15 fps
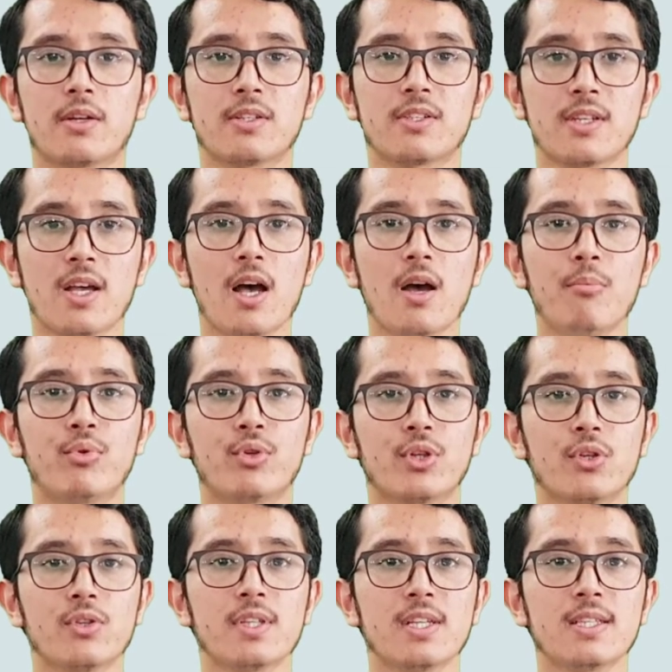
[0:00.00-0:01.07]
Za
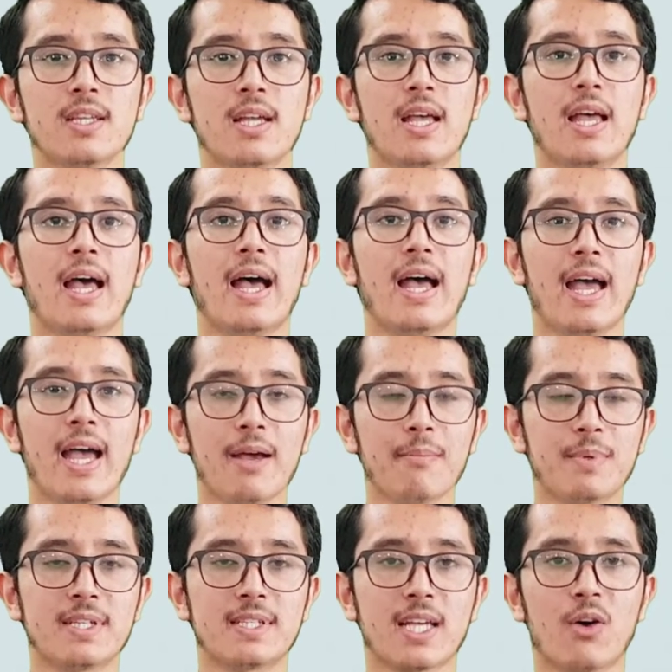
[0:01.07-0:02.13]
produces a
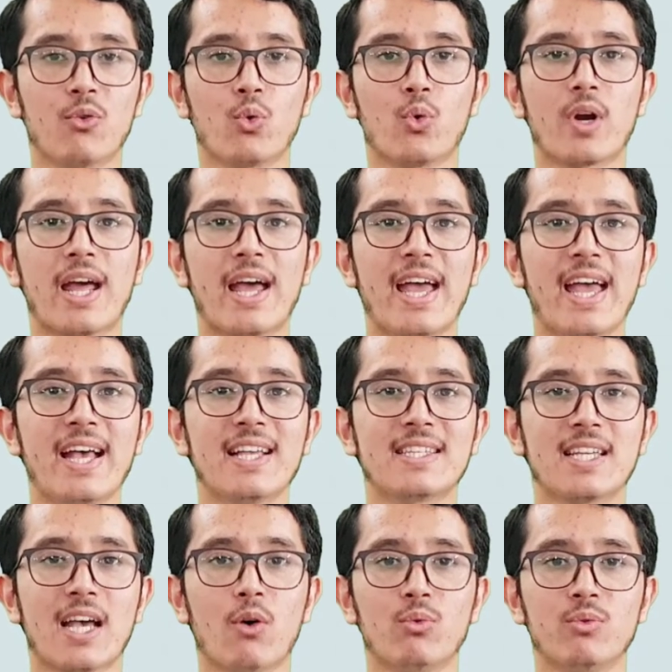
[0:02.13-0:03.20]
happy sound or a
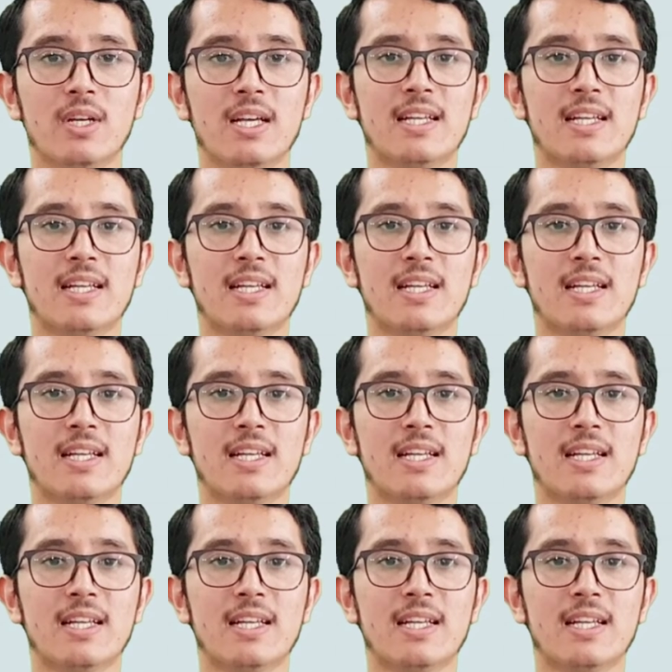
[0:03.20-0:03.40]
sound.